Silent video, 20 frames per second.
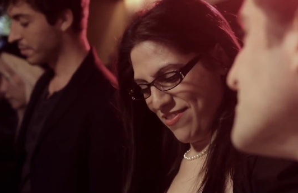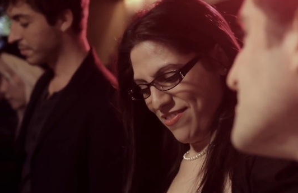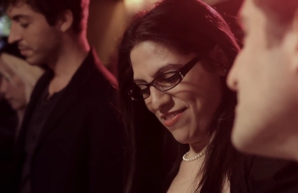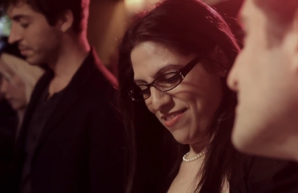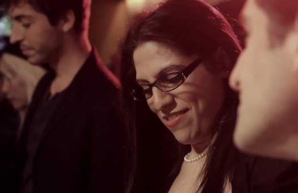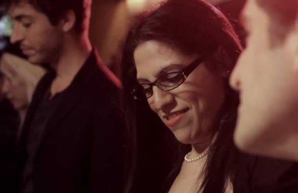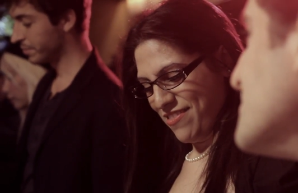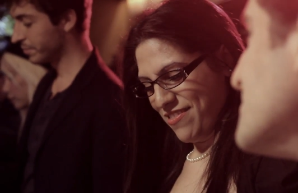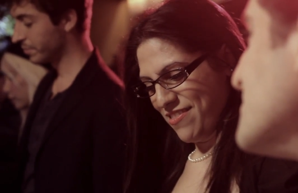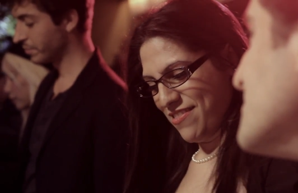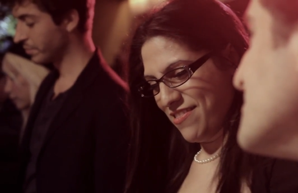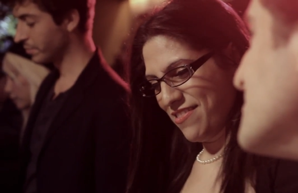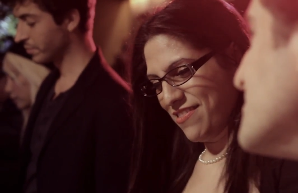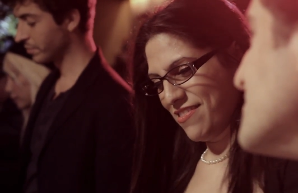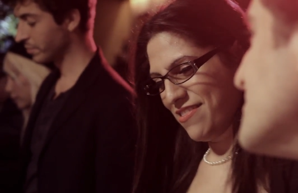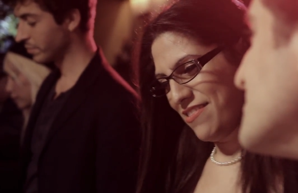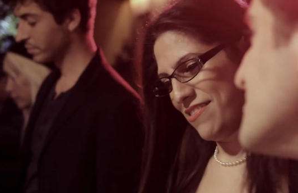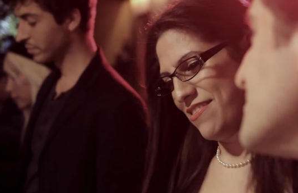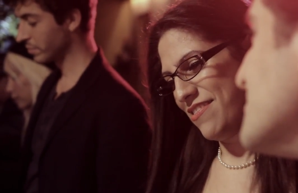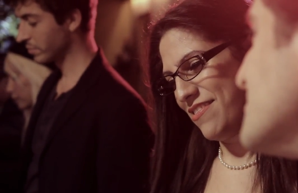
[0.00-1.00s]

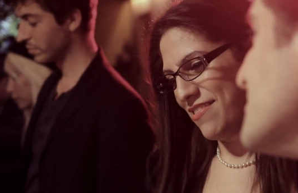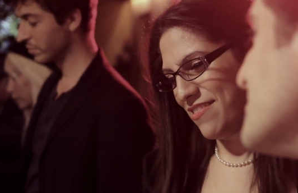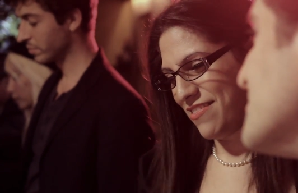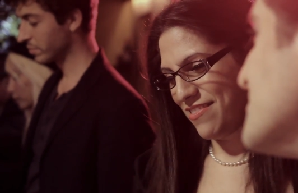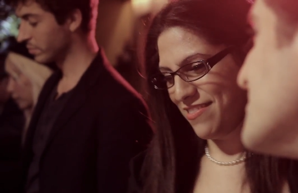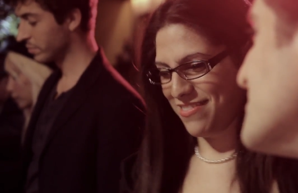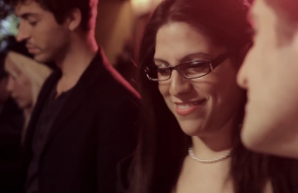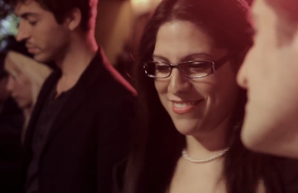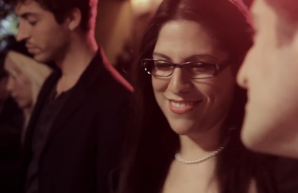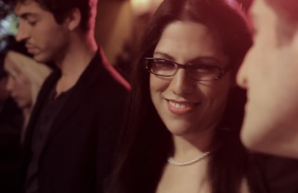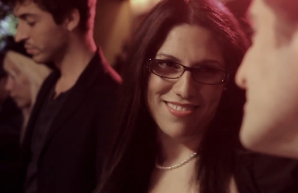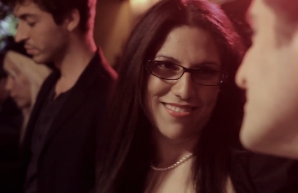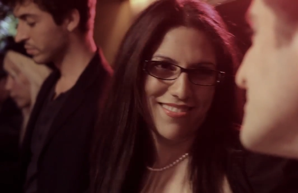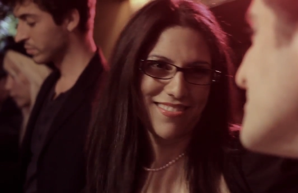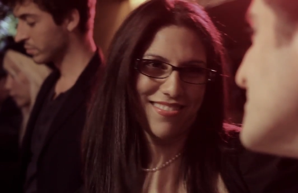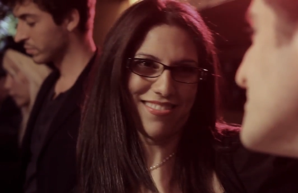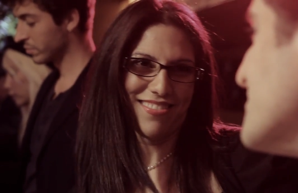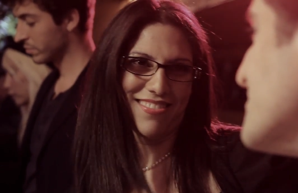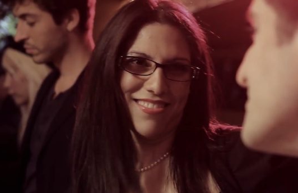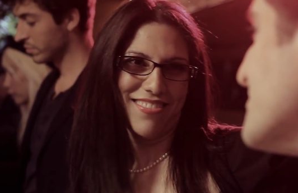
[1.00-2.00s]

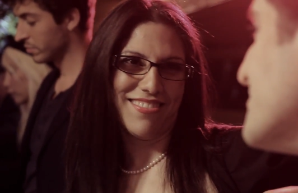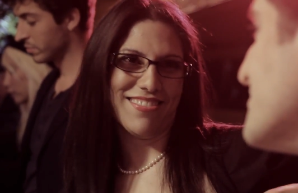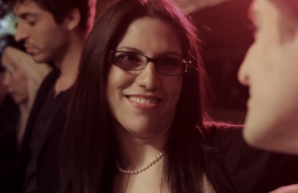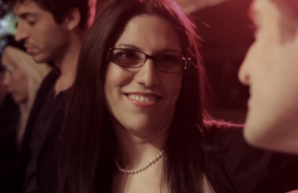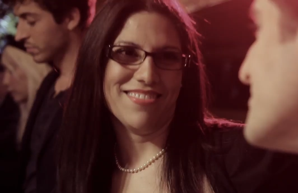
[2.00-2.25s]
Nobody speaks.